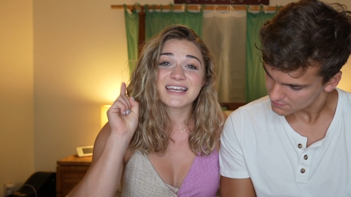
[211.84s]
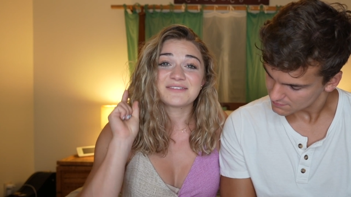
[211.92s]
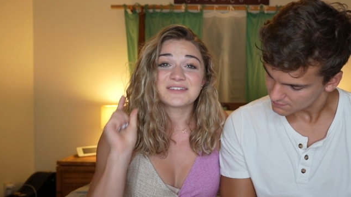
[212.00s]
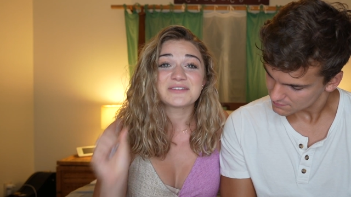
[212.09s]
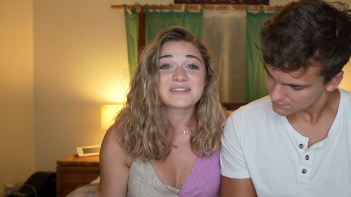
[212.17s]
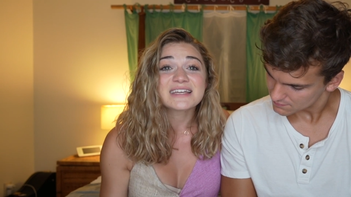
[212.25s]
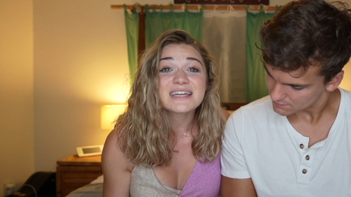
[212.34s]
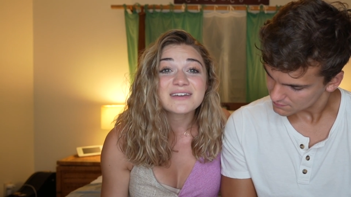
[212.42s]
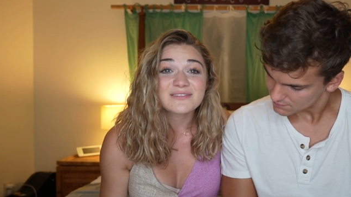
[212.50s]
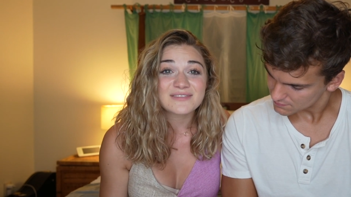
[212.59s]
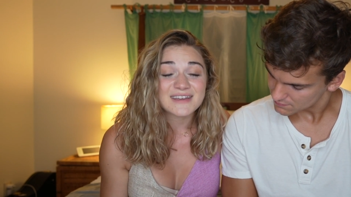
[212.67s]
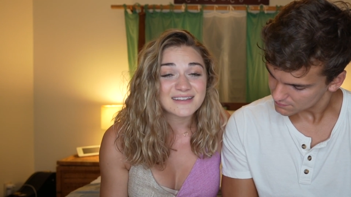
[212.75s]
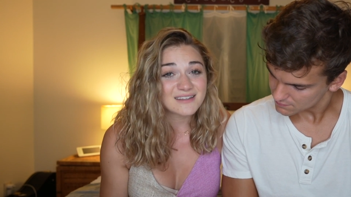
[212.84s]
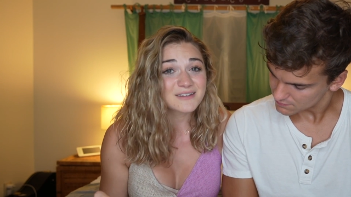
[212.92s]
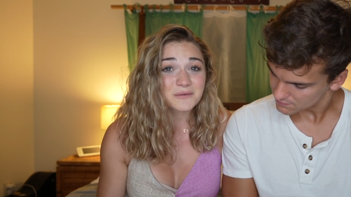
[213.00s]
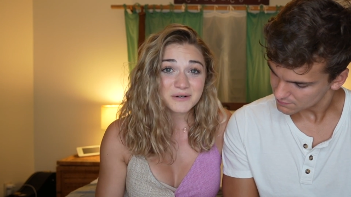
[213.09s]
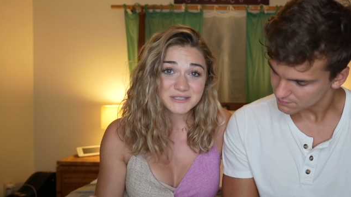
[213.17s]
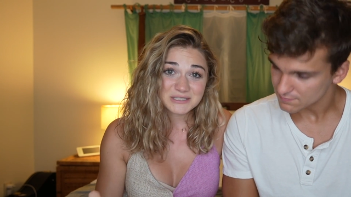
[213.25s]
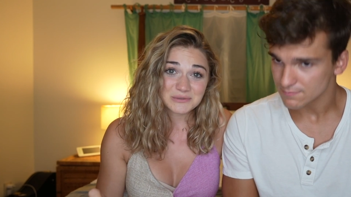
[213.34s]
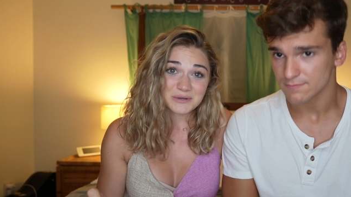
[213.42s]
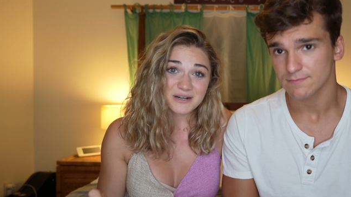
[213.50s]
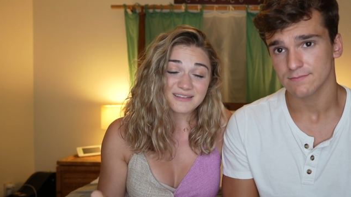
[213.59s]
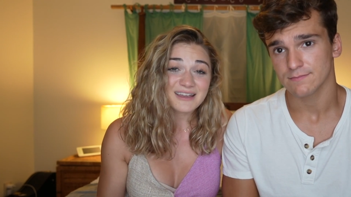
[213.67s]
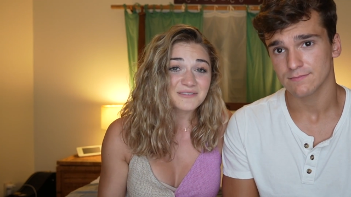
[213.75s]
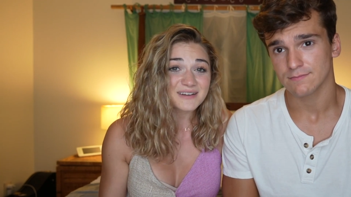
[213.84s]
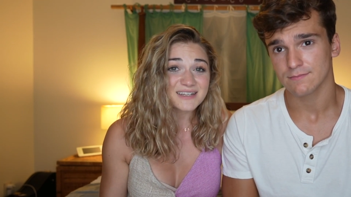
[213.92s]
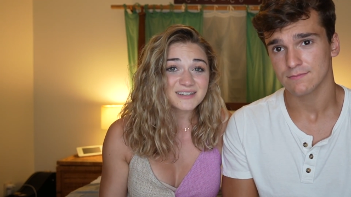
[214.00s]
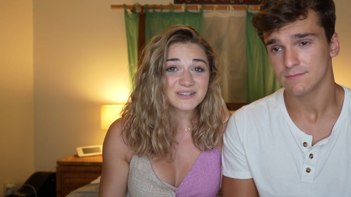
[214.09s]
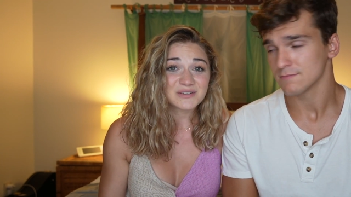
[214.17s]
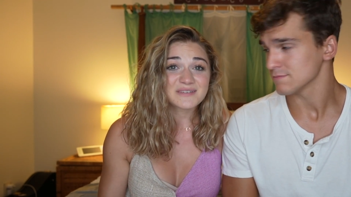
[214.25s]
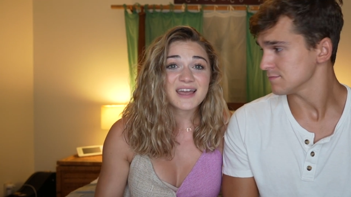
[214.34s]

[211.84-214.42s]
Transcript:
Speaker 1: if you live in the North Shore like we do,